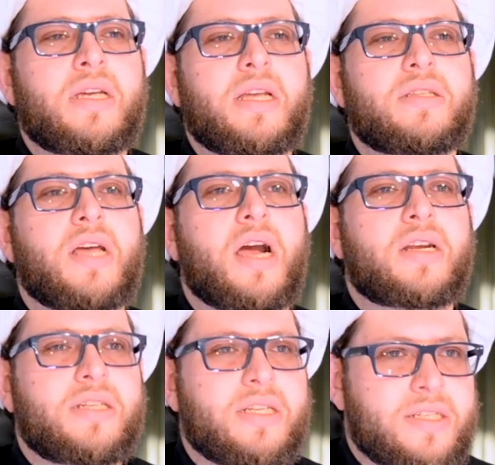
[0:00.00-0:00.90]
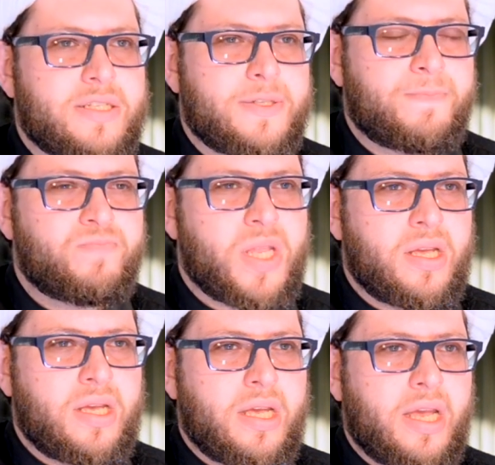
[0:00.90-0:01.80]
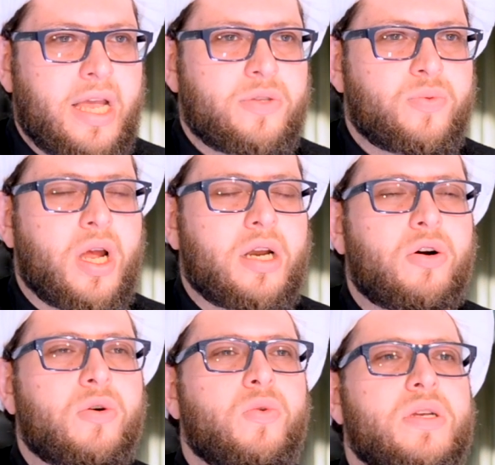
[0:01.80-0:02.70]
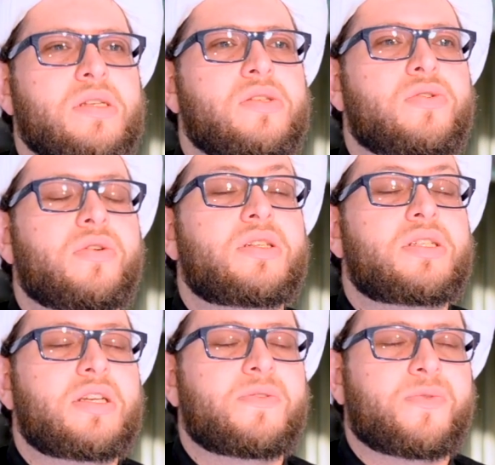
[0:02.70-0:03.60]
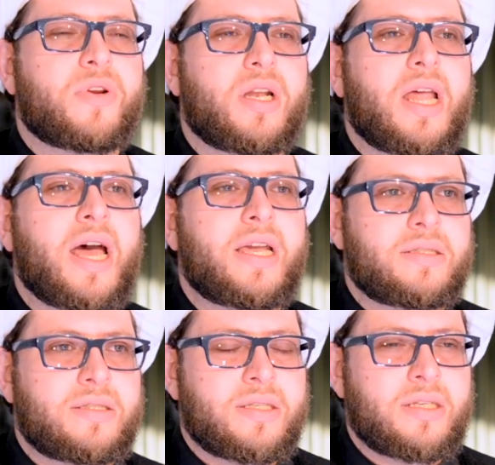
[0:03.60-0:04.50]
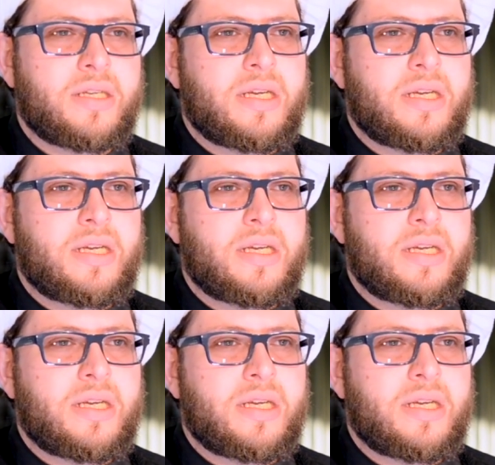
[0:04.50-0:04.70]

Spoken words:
in darkness and we are always searching for a light